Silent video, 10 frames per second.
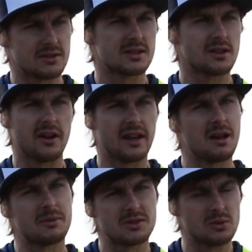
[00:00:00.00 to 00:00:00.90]
on the sighting
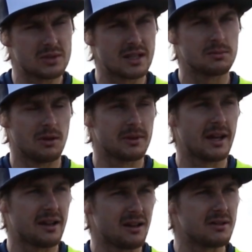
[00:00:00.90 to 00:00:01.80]
lap, I sort of said to my
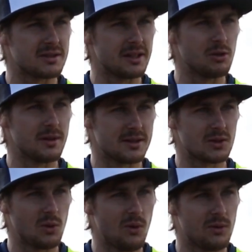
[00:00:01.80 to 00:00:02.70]
mechanic, it's a little bit
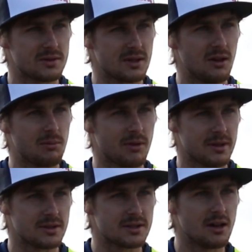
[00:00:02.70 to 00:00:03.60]
sore, so I'll
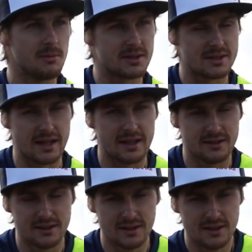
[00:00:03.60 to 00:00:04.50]
probably just go a bit steady.
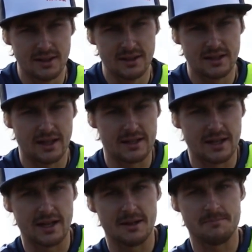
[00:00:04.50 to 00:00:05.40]
And
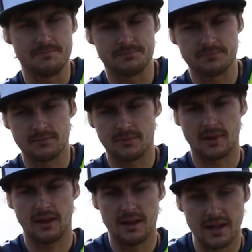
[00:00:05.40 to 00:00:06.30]

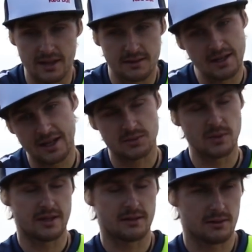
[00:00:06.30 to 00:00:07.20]
then the next
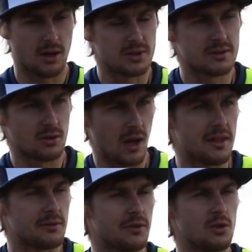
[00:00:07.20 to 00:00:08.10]
week, I had
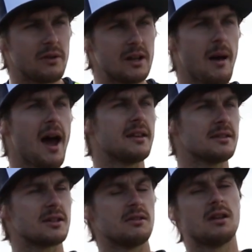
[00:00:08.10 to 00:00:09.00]
the flu really bad, and
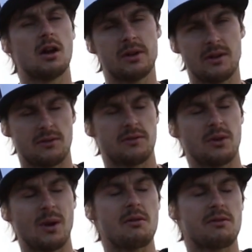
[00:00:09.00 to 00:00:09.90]
so when you have the
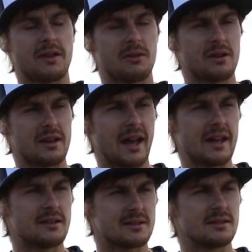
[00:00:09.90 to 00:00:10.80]
flu, everything really
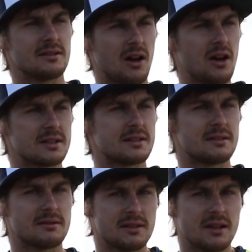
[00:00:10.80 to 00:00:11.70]
aches and hurts,
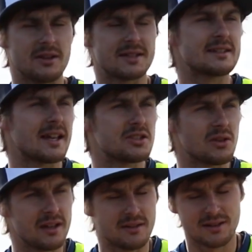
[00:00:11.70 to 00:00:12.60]
it's
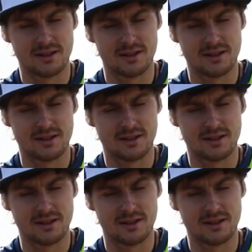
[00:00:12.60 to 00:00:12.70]
exaggerated.